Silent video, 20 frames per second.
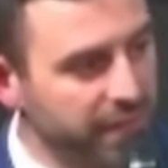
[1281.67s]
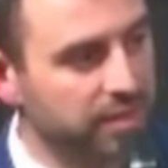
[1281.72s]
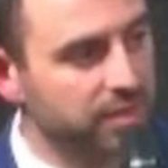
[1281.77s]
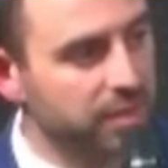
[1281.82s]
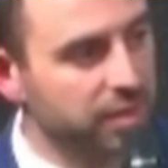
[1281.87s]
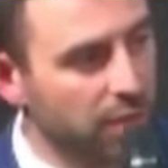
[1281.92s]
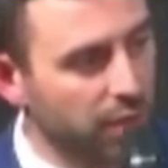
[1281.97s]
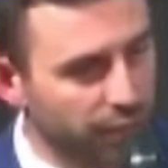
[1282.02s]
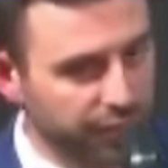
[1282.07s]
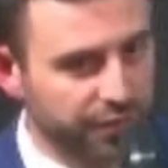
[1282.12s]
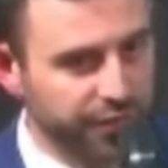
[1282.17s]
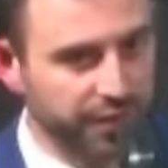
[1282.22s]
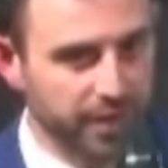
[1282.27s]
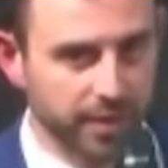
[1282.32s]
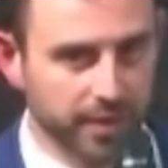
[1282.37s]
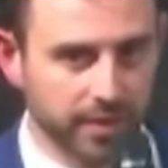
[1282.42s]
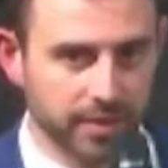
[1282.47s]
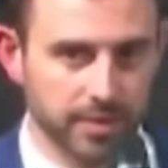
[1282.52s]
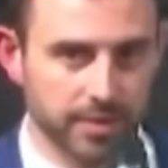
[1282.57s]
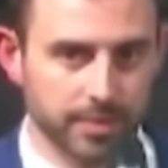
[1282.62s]
this
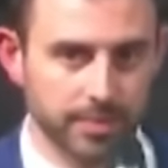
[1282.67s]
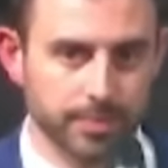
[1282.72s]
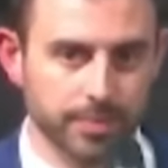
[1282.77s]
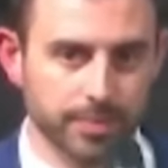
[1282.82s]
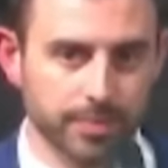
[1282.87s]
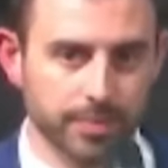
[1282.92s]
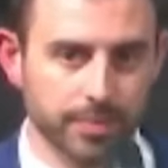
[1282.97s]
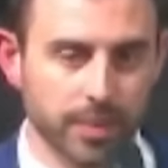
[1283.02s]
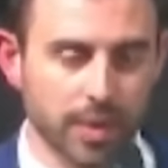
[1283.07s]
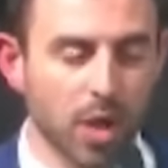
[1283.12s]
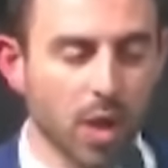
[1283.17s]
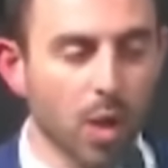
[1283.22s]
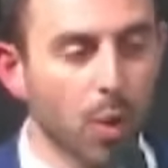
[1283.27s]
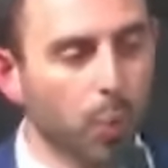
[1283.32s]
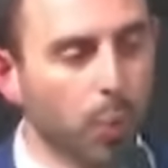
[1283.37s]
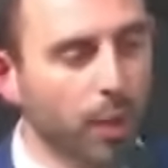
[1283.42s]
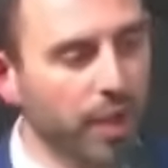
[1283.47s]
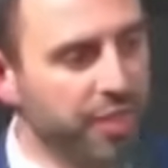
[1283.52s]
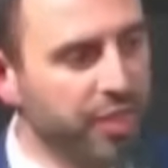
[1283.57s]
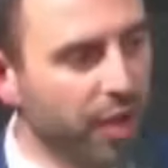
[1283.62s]
conflict,
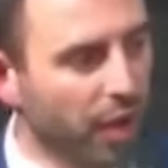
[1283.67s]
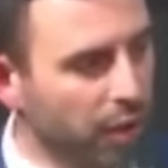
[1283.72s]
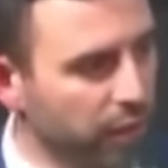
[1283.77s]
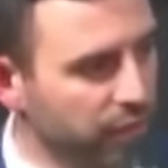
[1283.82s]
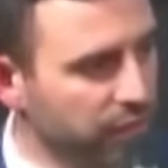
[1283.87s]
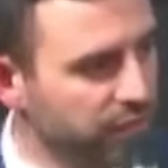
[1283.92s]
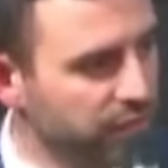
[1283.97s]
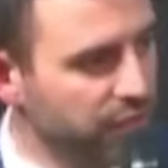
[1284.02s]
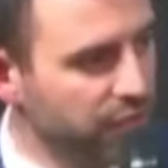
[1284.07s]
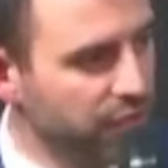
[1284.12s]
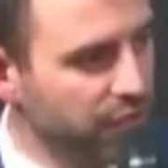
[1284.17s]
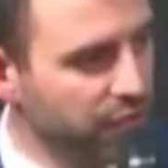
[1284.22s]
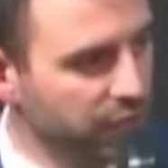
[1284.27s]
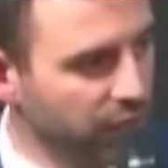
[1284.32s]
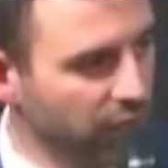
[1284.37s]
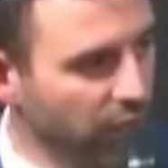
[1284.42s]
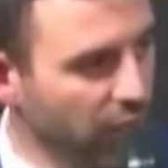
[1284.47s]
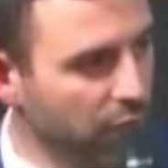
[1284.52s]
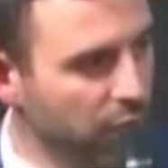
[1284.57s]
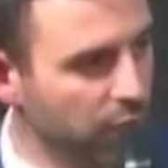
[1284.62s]
with the
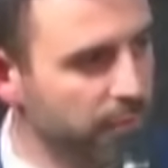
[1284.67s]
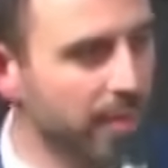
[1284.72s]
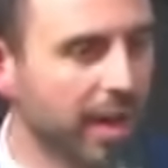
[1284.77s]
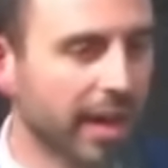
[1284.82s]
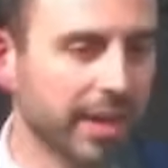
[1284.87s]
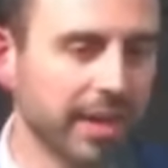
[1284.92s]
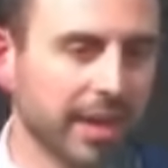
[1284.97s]
hostages home